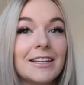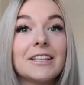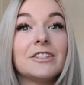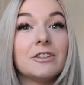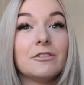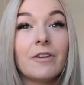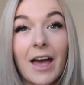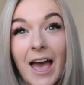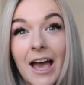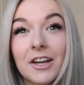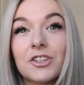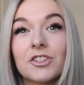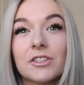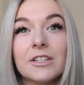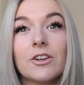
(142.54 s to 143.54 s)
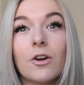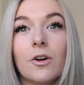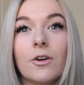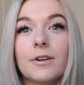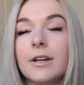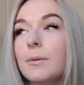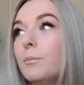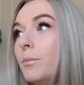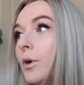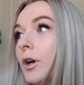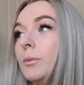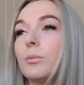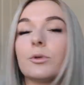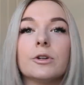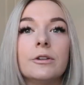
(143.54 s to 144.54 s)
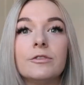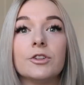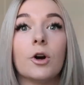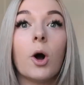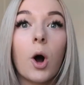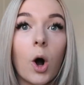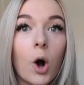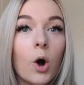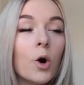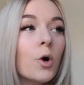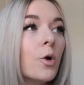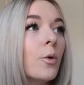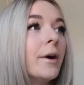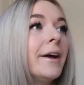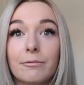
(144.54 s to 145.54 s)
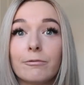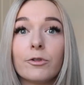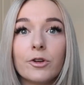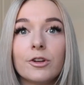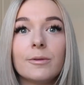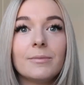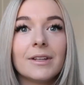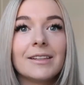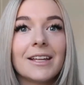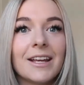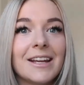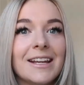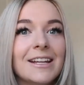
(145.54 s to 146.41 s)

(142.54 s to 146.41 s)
unless you've actually gone and bird-proofed your whole like room that they're